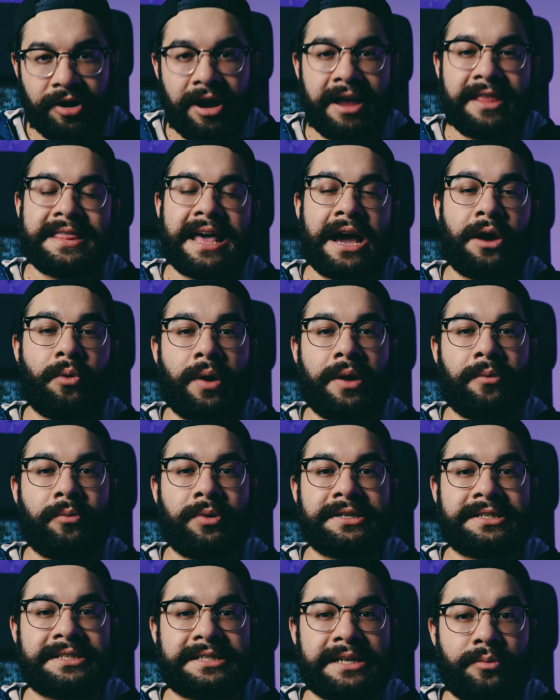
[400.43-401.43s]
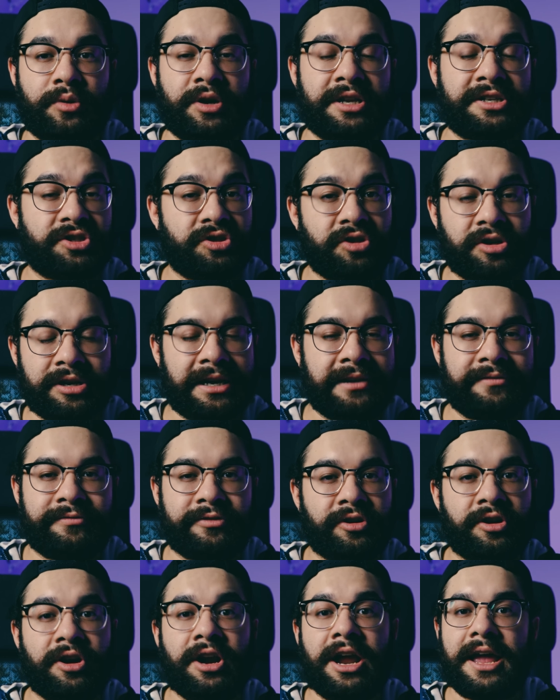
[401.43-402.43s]
and that way when someone is looking
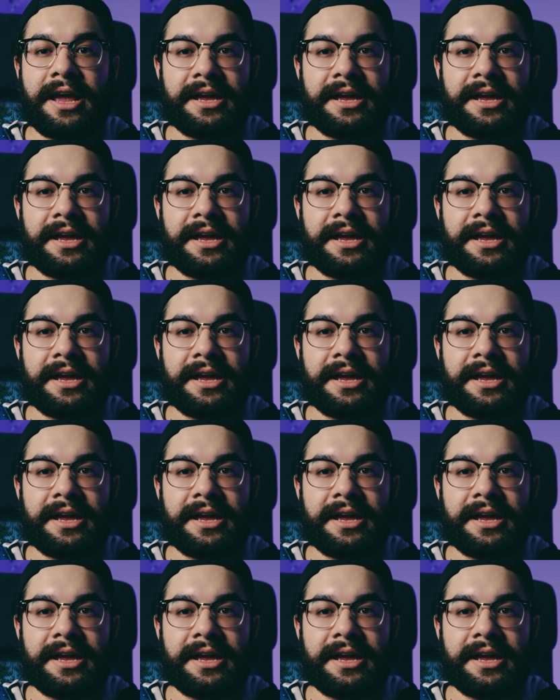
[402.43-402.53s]
for